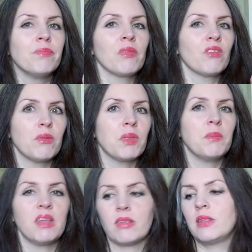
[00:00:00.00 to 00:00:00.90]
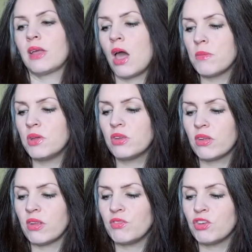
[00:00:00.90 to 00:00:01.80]
some of the bits in the cupboard
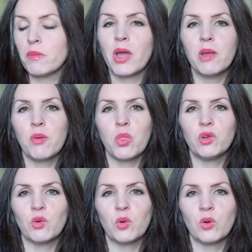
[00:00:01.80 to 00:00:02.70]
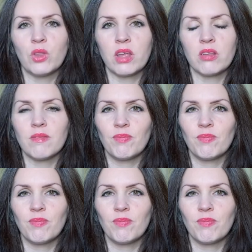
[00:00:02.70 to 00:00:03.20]
because every time I open the door they